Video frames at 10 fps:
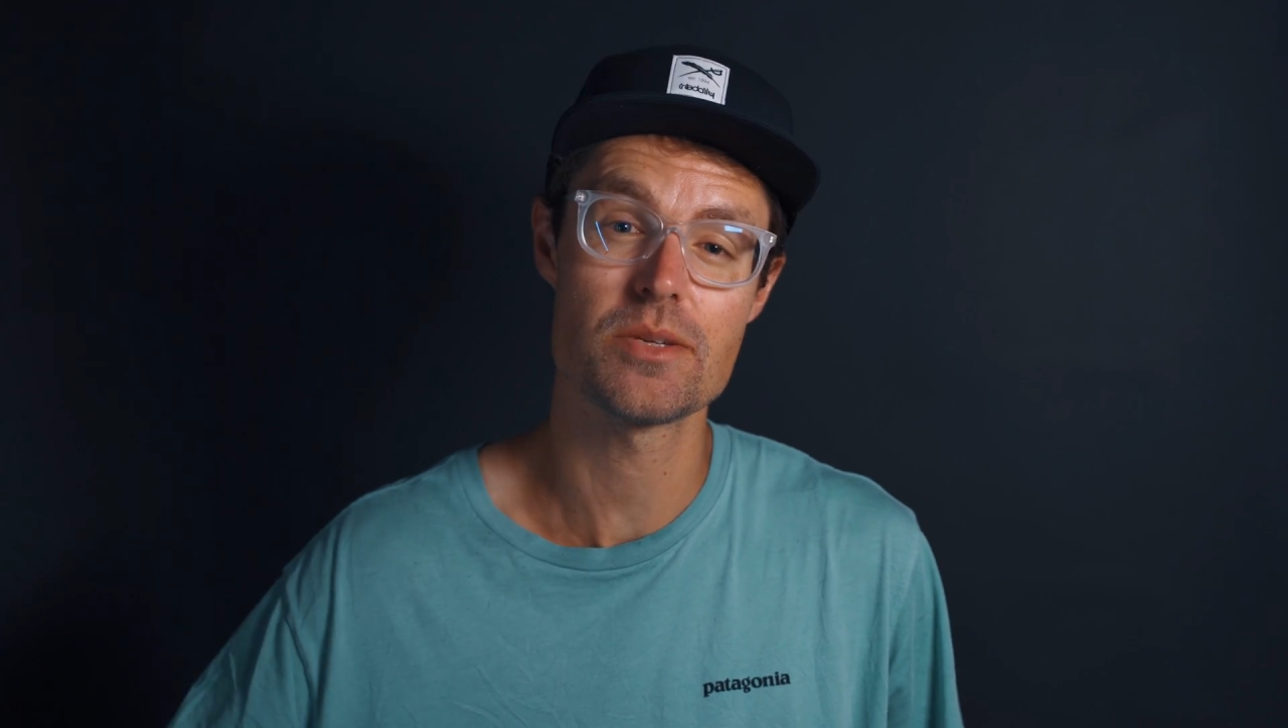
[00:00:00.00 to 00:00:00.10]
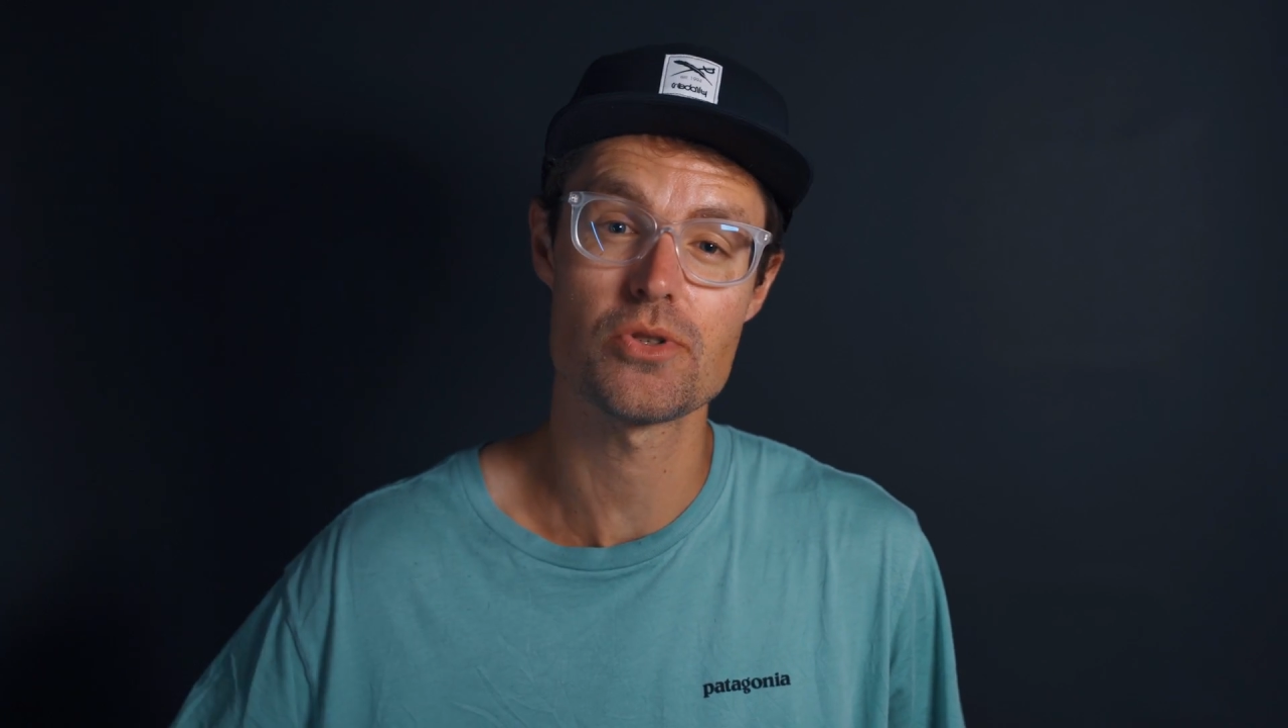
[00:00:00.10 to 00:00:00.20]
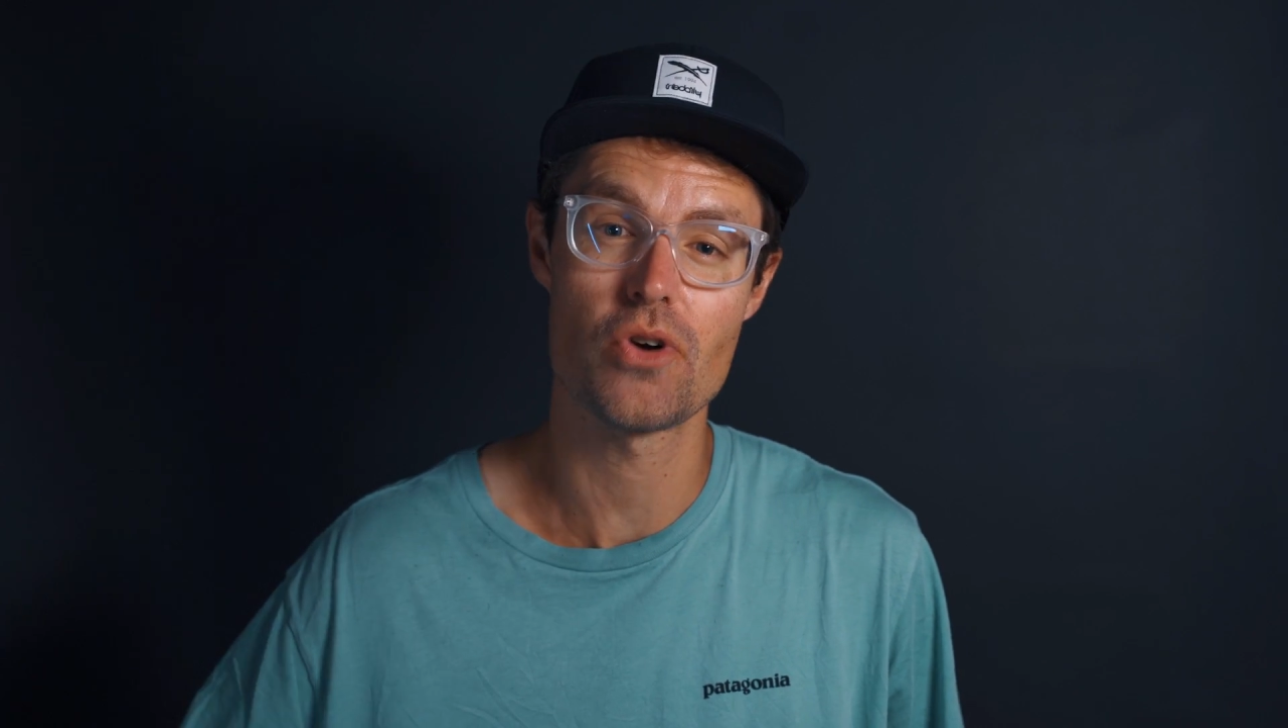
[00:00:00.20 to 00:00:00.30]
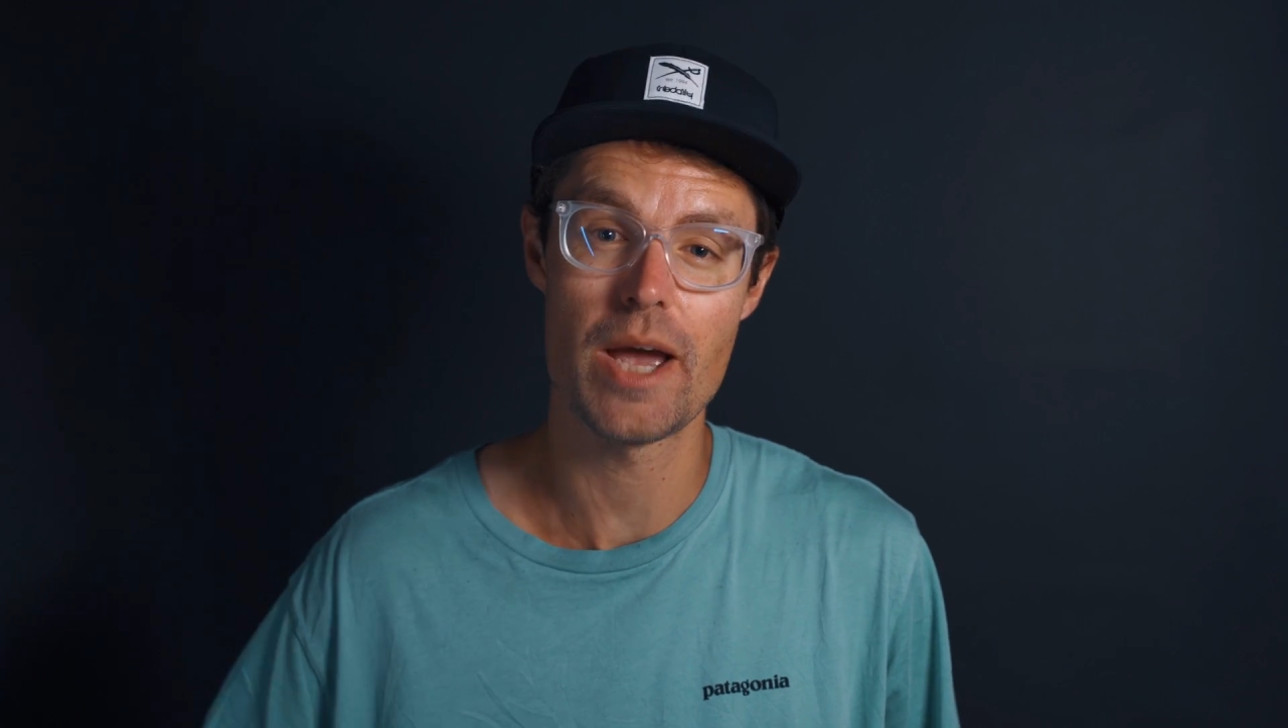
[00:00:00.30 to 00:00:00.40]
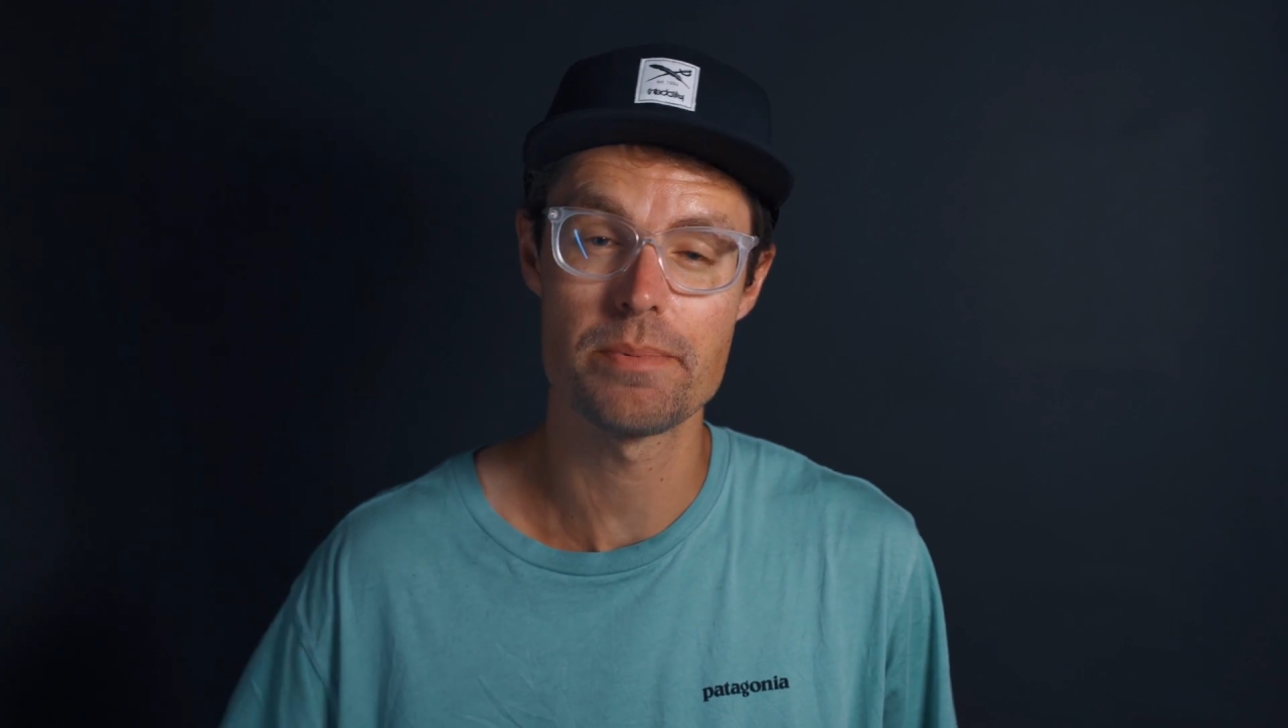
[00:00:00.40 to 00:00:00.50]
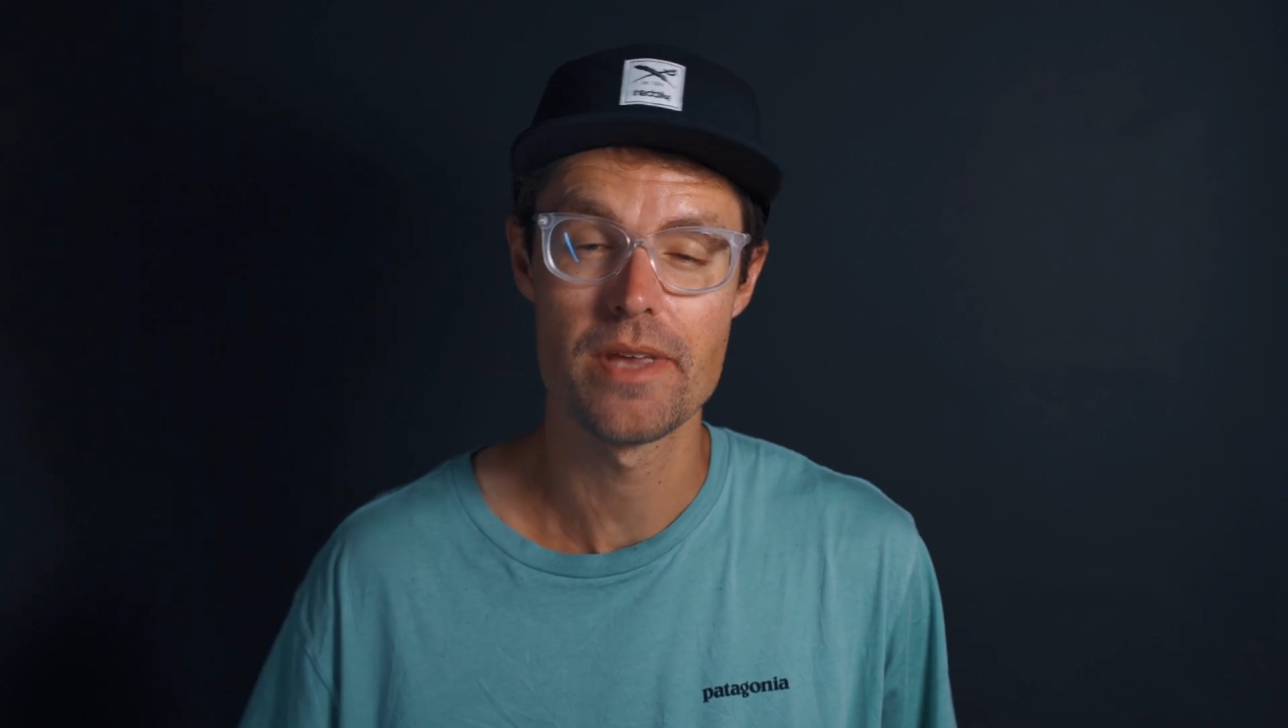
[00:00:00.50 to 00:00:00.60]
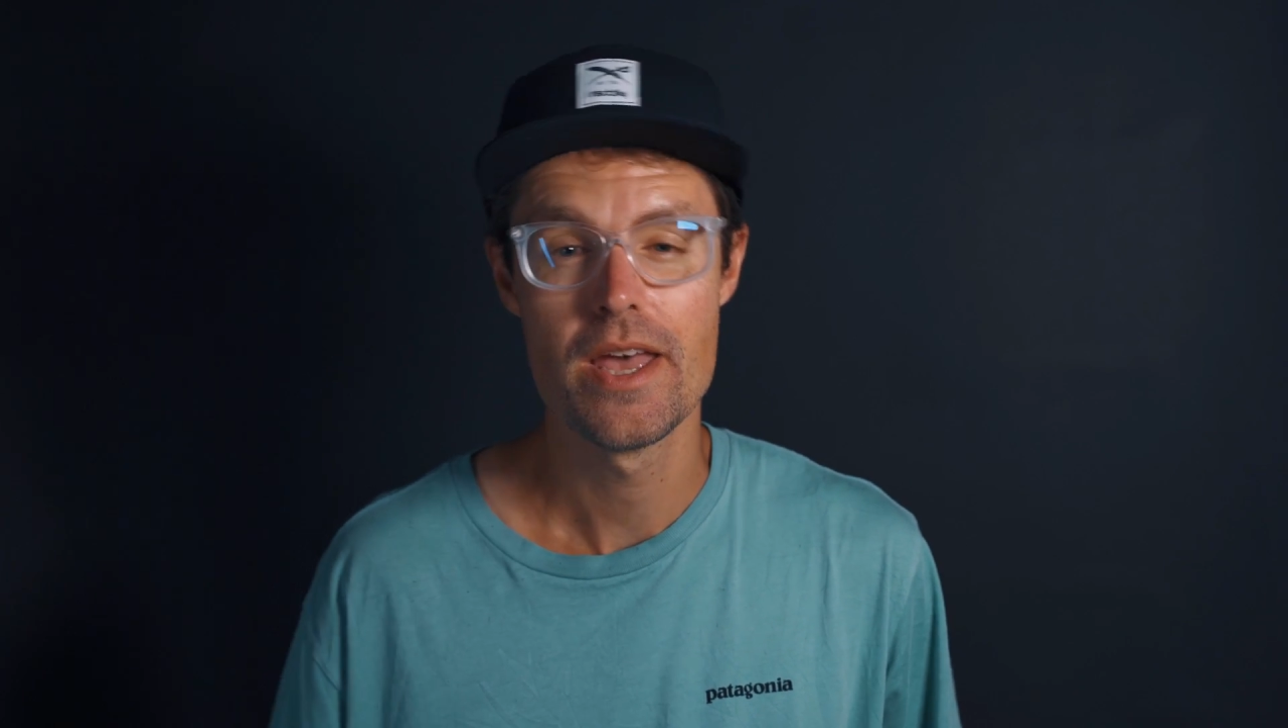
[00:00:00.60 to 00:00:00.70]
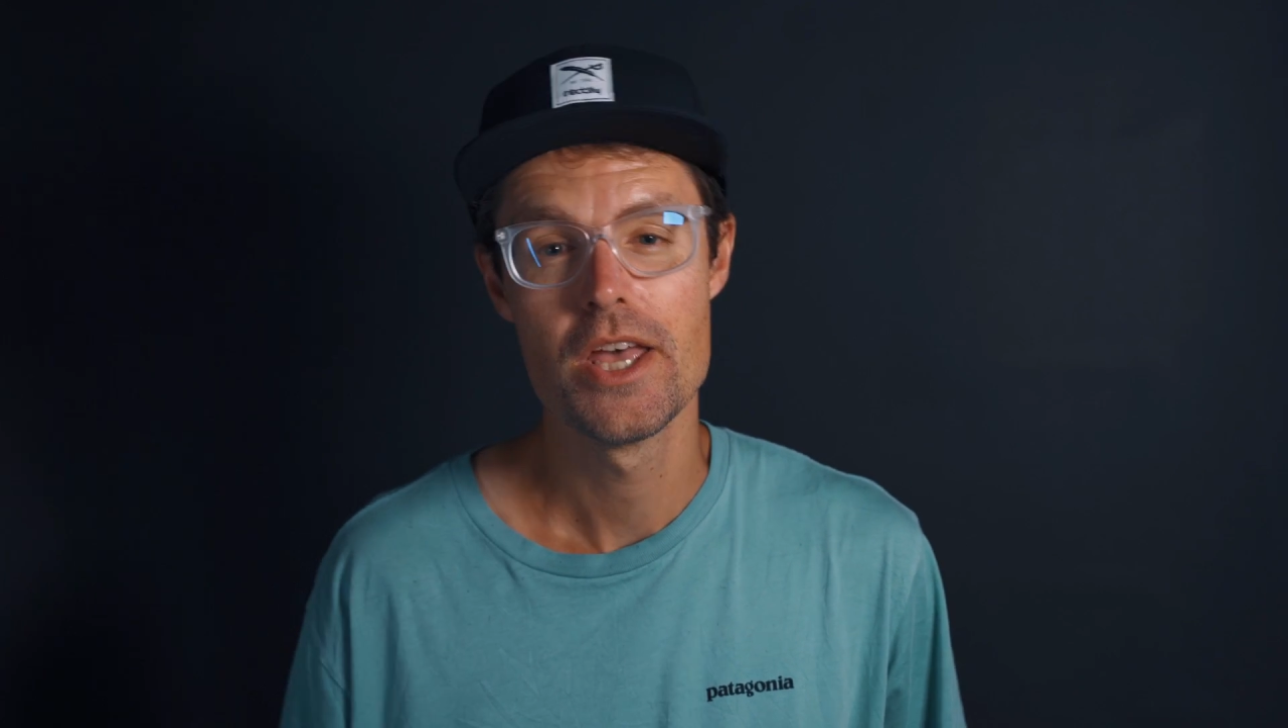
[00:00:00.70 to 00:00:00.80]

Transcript: subscribed,